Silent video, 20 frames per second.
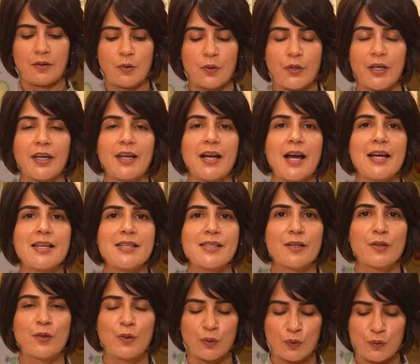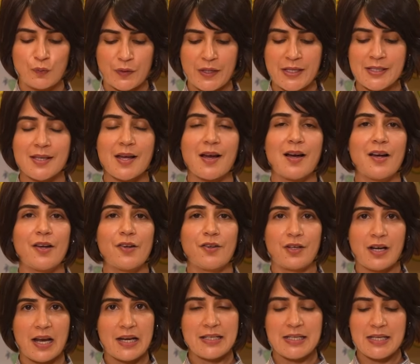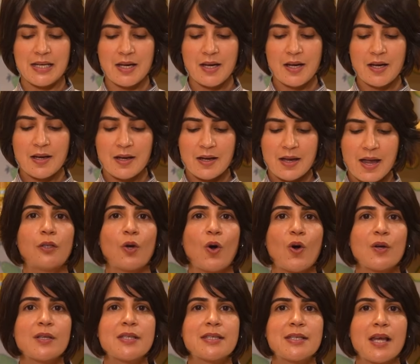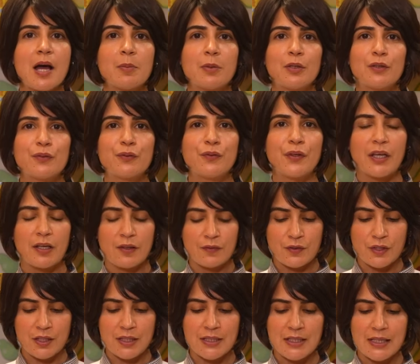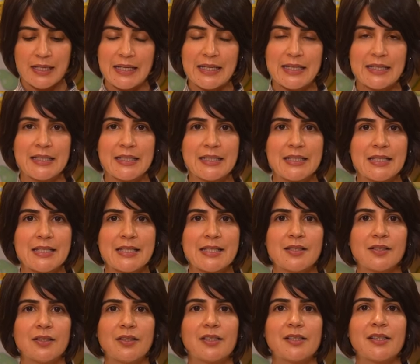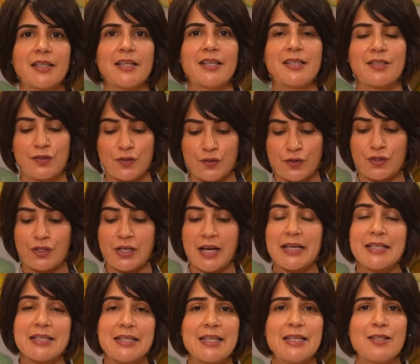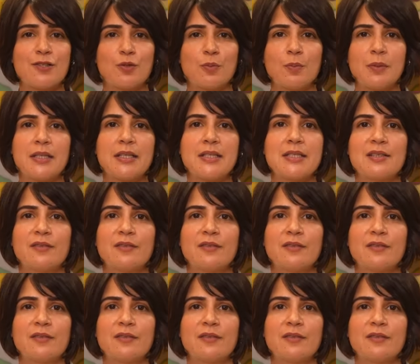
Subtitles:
Okay guys, the kulfis are ready. Your summer favorite Indian dessert is ready to be